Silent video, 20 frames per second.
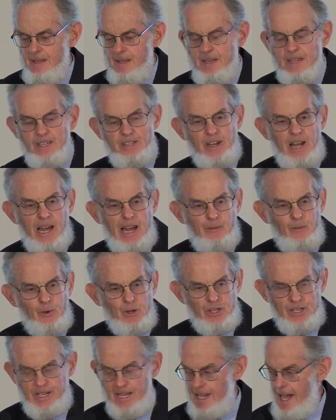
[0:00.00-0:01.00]
His name
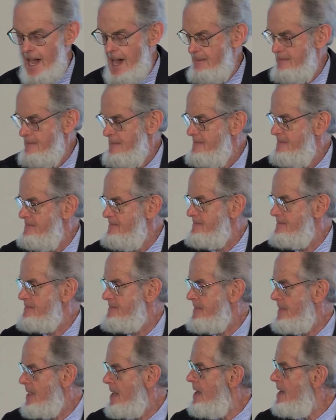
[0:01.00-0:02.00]
was Digger.
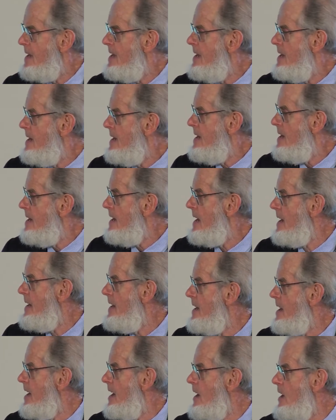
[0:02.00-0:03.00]

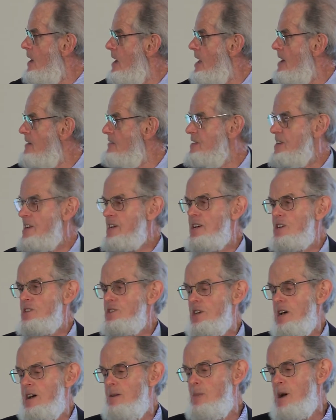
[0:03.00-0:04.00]
And uh, I loved Digger
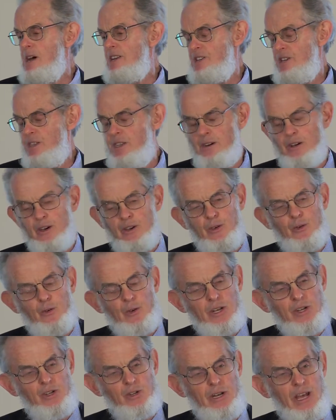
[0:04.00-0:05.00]
so much that I
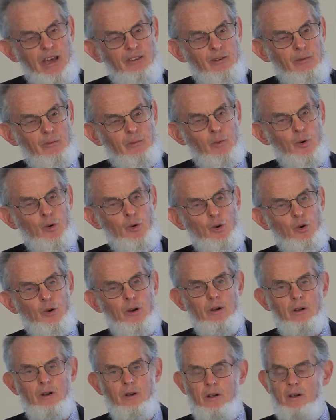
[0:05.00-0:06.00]
thought he should have a more
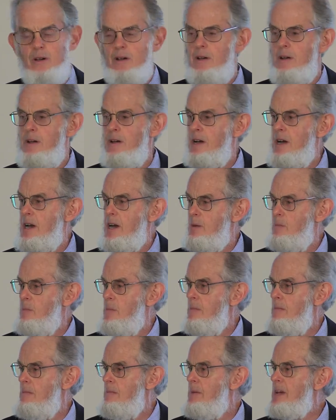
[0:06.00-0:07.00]
uh,
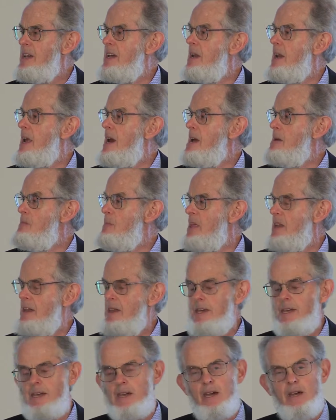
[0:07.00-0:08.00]
bigger name than
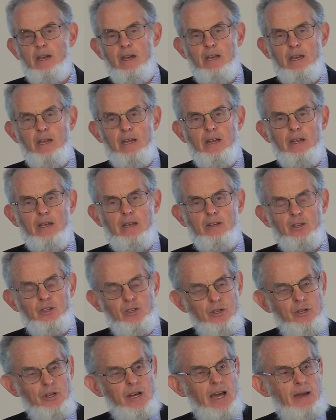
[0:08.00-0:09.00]
Digger. He needed a
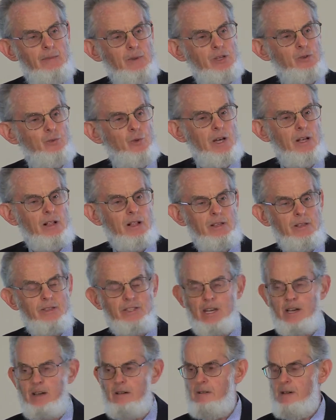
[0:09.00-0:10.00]
surname as well.
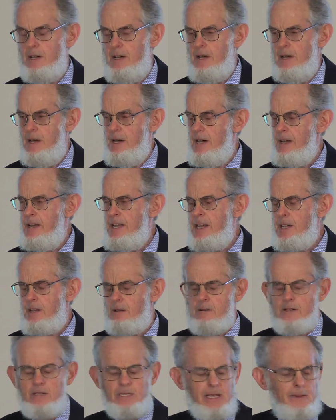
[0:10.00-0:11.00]
So a
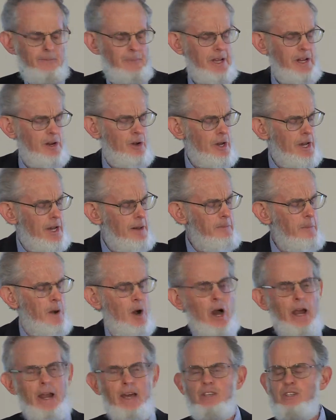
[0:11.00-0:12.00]
digger is something like a
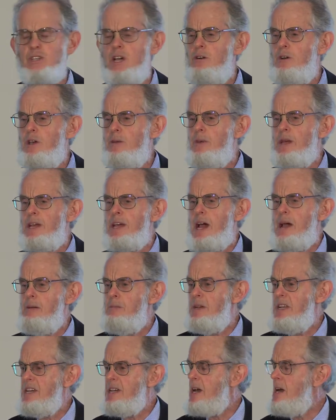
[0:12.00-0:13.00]
miner, so he
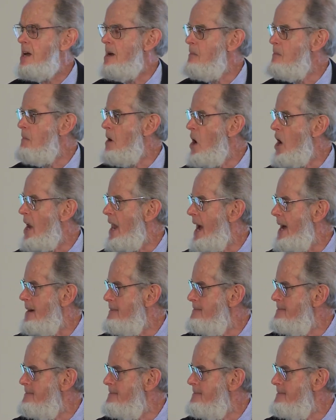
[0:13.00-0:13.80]
became Digger Miner.